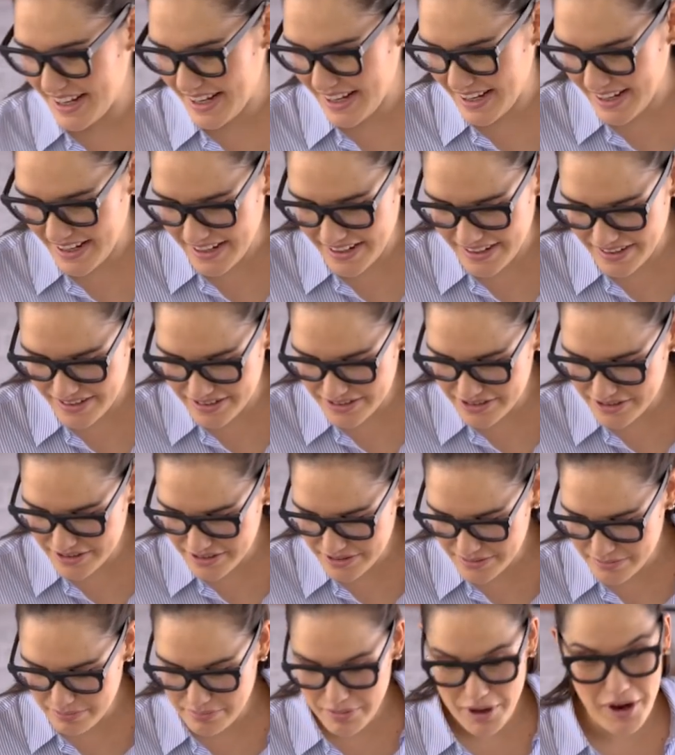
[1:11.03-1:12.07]
our
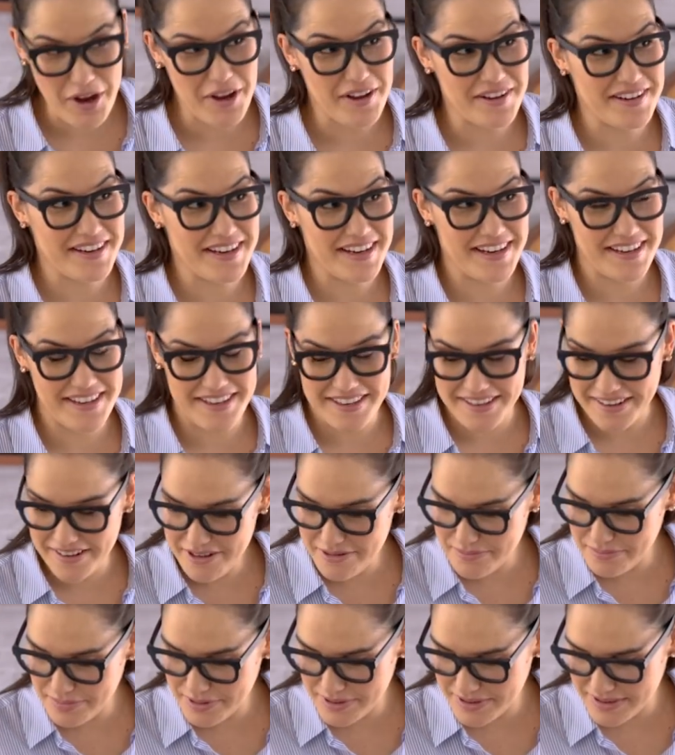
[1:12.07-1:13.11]
pot heating up.